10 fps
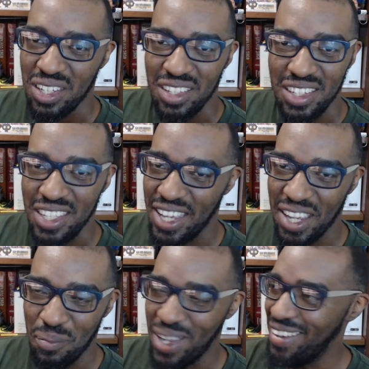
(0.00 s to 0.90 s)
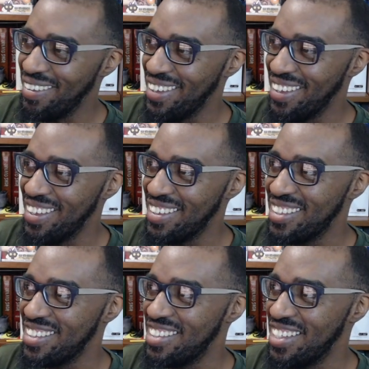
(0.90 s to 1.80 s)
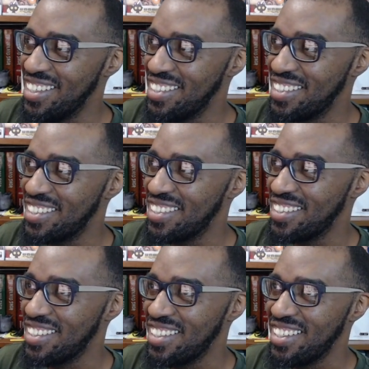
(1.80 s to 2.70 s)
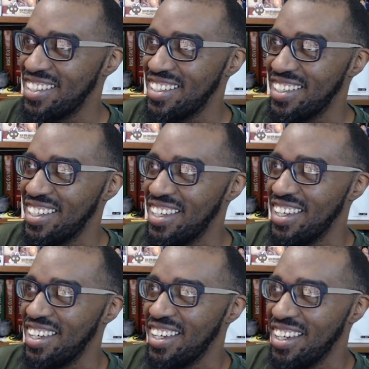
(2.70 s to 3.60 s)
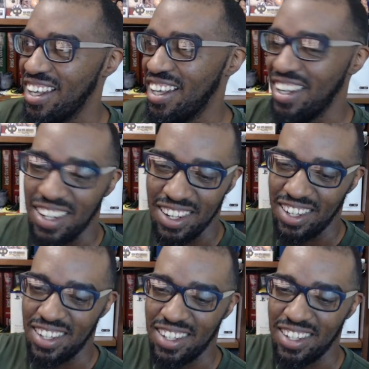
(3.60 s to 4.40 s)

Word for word: yeah, man, th- this is just ah,